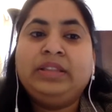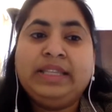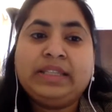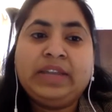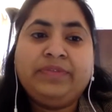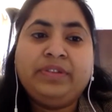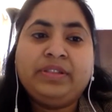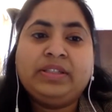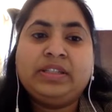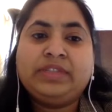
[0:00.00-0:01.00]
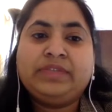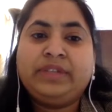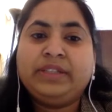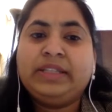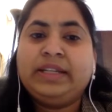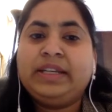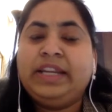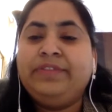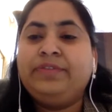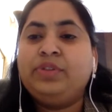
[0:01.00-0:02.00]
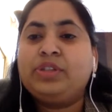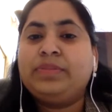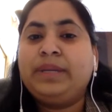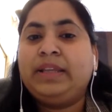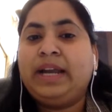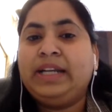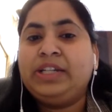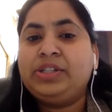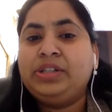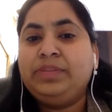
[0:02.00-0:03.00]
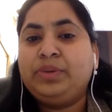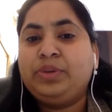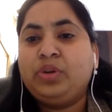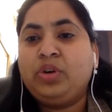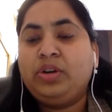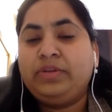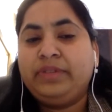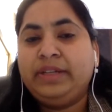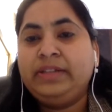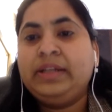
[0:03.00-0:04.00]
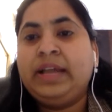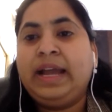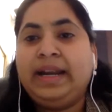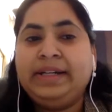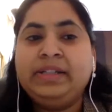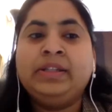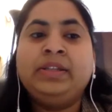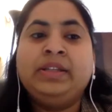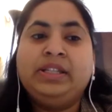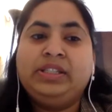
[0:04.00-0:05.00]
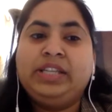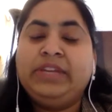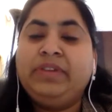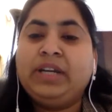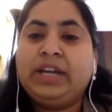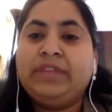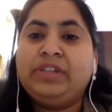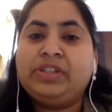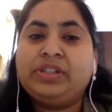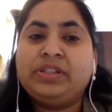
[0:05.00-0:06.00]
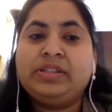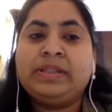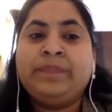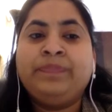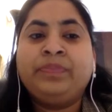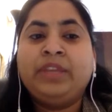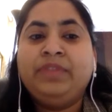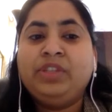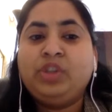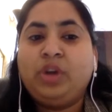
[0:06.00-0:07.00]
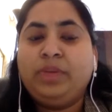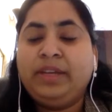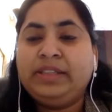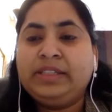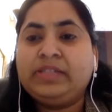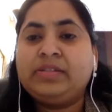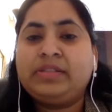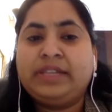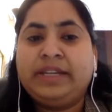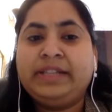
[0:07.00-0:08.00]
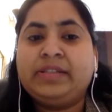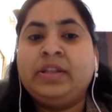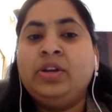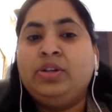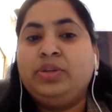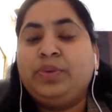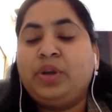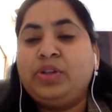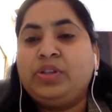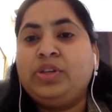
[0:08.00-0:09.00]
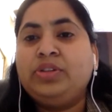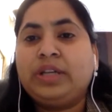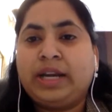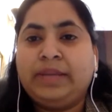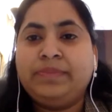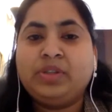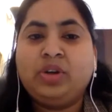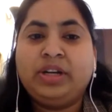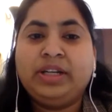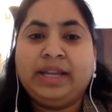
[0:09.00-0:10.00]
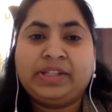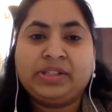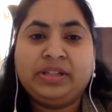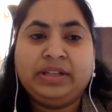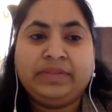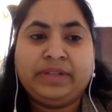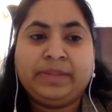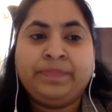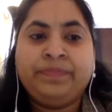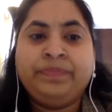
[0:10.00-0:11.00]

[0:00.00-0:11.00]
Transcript: This emphasis is further reinforced by the additional Protocol 1 and Geneva Conventions, which obliges states to prosecute crimes on a national level.